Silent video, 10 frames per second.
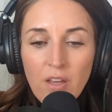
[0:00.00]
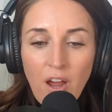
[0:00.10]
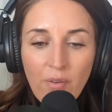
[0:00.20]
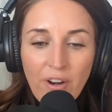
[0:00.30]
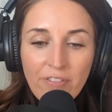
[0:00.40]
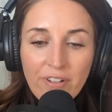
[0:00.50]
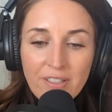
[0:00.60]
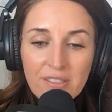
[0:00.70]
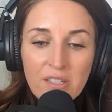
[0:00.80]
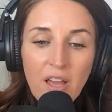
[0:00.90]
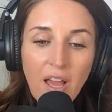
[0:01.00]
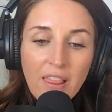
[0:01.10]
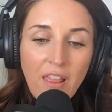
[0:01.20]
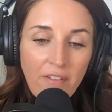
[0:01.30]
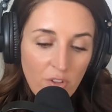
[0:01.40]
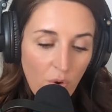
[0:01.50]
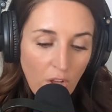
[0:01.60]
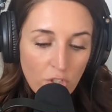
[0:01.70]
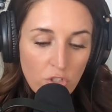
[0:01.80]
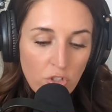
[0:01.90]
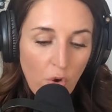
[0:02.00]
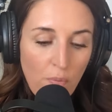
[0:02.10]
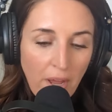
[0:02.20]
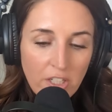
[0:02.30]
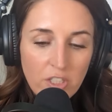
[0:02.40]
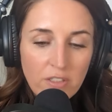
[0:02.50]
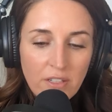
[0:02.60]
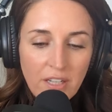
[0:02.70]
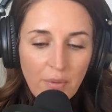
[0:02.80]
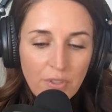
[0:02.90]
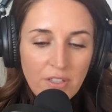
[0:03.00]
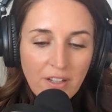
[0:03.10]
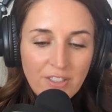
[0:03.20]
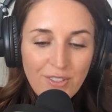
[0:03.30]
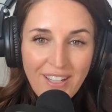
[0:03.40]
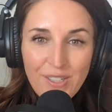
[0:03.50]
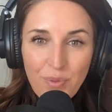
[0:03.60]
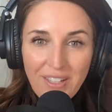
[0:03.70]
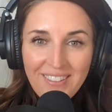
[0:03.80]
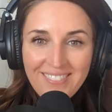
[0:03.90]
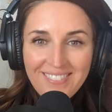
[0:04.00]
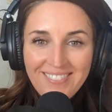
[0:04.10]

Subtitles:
All right, friends, I love you all so much, and I will talk to you next week.